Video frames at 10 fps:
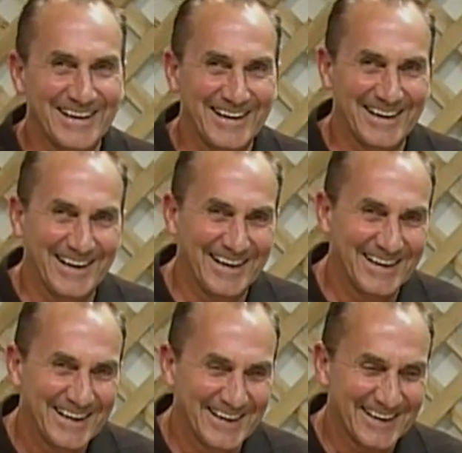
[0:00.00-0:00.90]

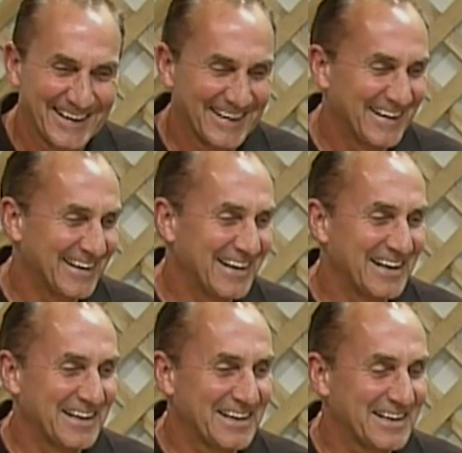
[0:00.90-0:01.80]

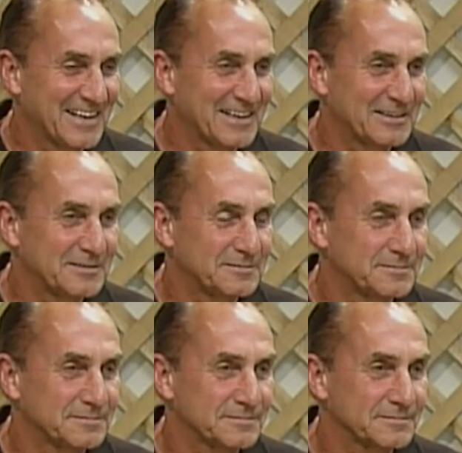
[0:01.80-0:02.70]

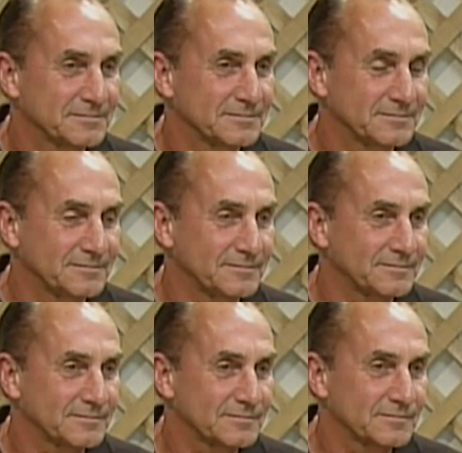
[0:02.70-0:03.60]

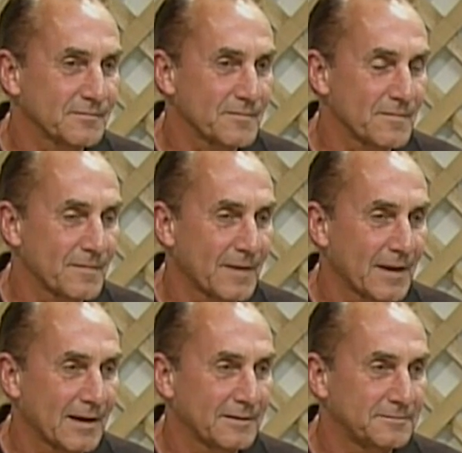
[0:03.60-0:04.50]

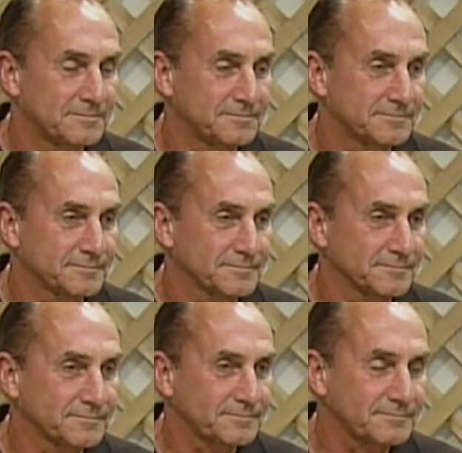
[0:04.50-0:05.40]

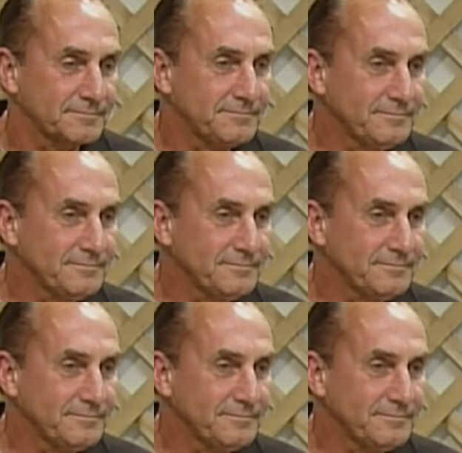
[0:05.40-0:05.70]
This person isn't speaking.